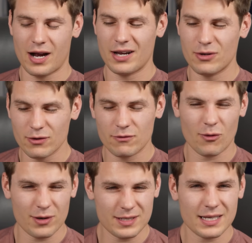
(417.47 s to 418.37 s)
I know the
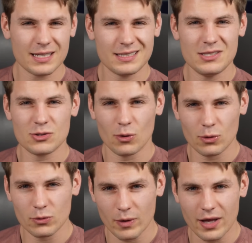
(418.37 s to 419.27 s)
4060
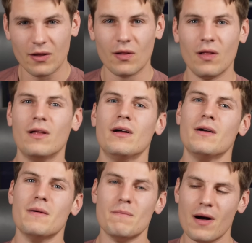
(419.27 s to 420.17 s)
sold well,
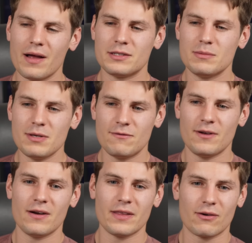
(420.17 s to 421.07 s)
but to be
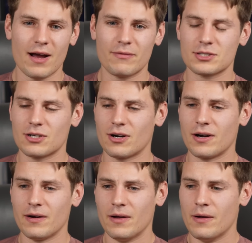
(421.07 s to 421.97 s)
fair, the graphics
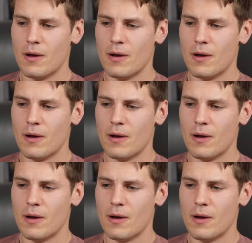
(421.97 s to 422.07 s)
card,